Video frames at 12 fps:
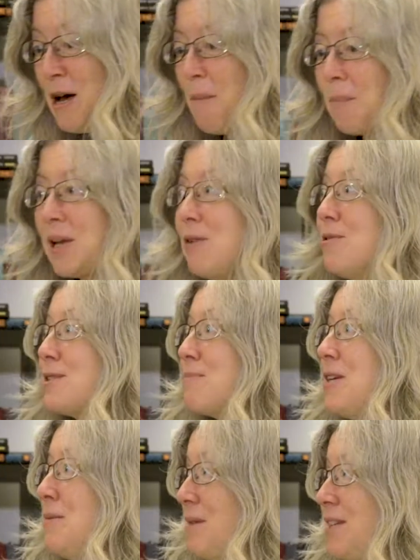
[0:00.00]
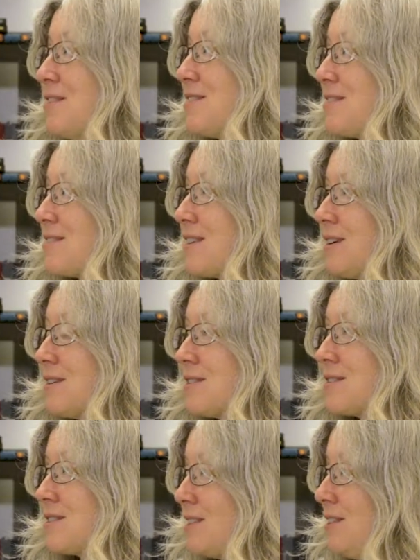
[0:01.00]
But he made this
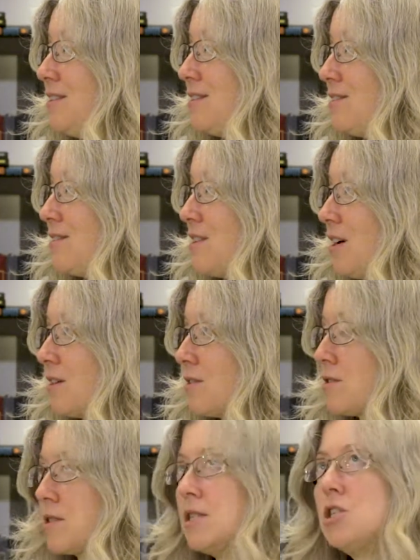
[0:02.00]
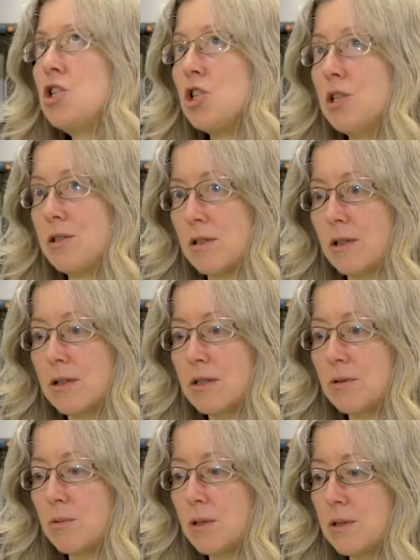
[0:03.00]
seed cheese, I guess
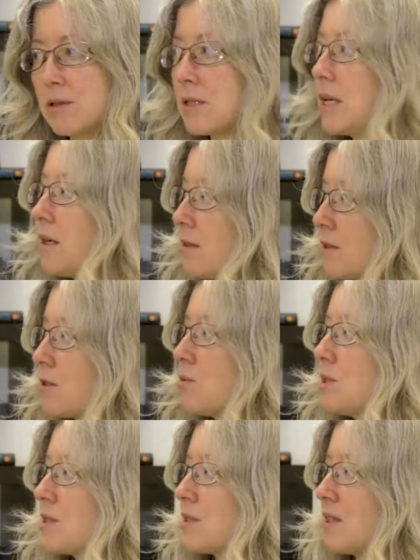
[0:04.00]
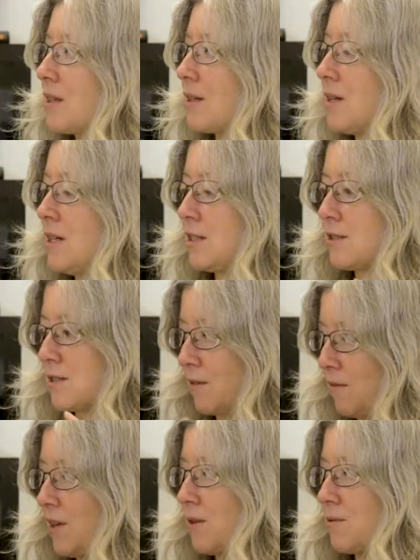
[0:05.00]
it was. Yeah. So it's like
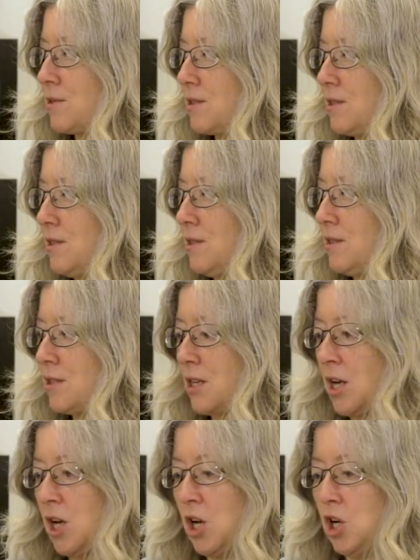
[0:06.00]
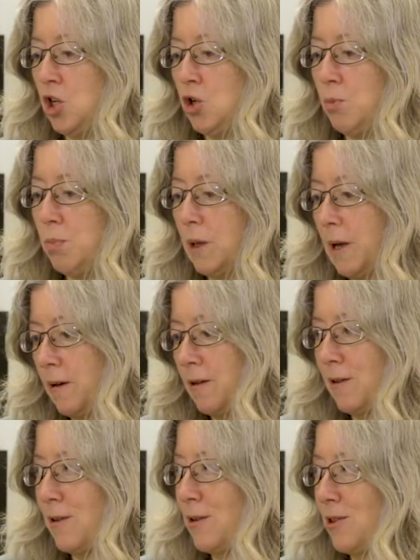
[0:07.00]
sunflower seeds. Okay. You blend
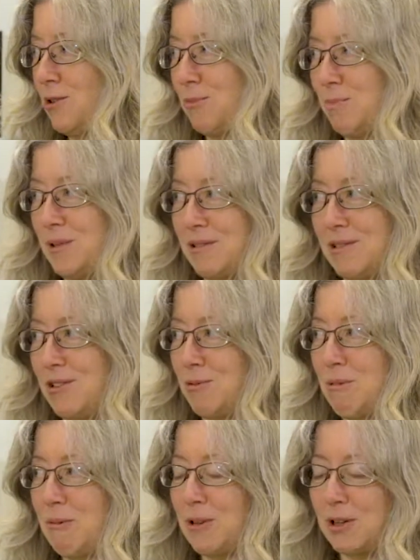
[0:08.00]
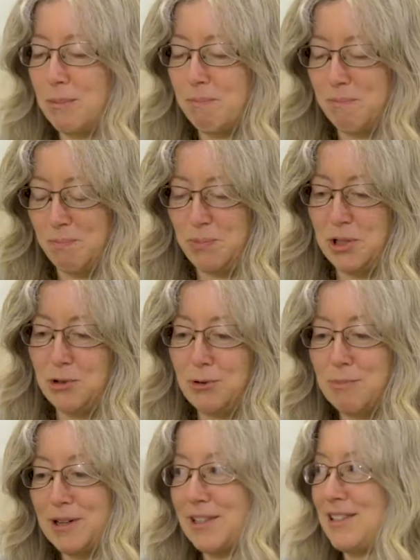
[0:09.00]
it in you're probably gonna
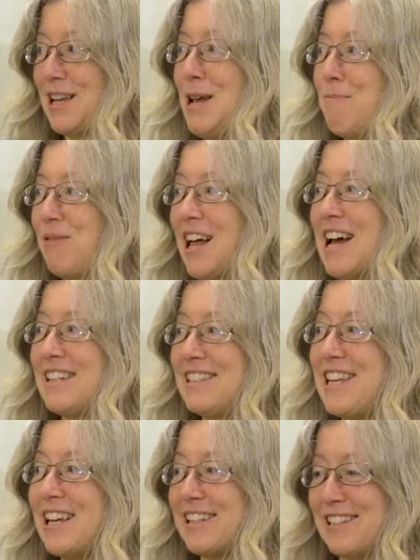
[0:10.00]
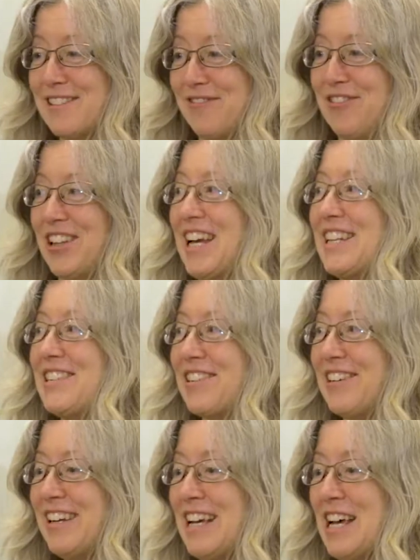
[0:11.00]
puke, but if he blends it in a
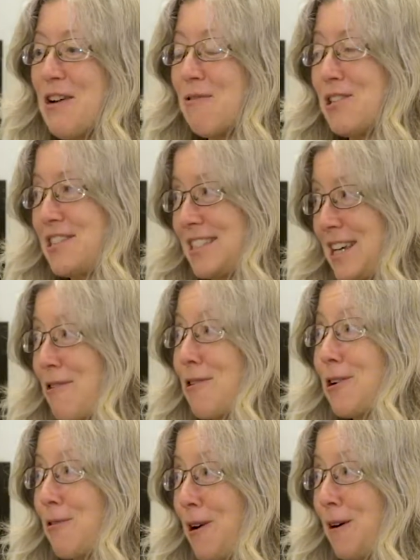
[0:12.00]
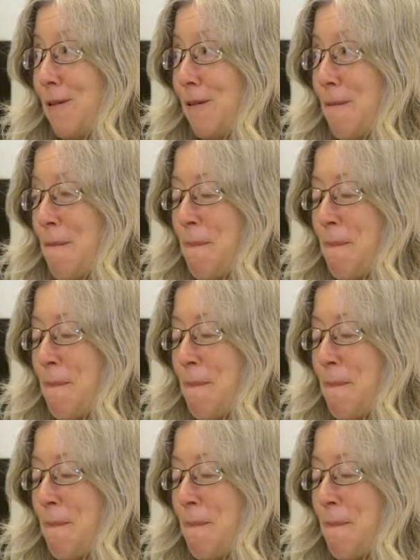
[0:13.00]
blender with sauerkraut,